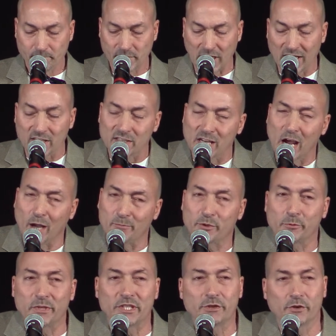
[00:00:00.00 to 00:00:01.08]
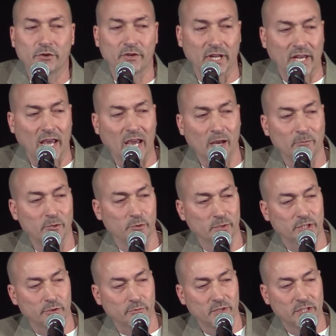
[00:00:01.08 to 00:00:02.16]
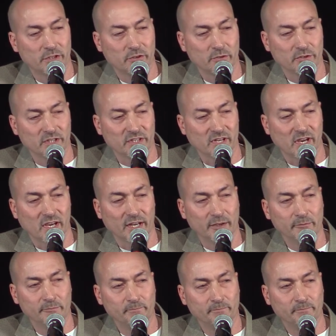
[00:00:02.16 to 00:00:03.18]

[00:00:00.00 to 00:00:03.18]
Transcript: It's time to return the game to its original design.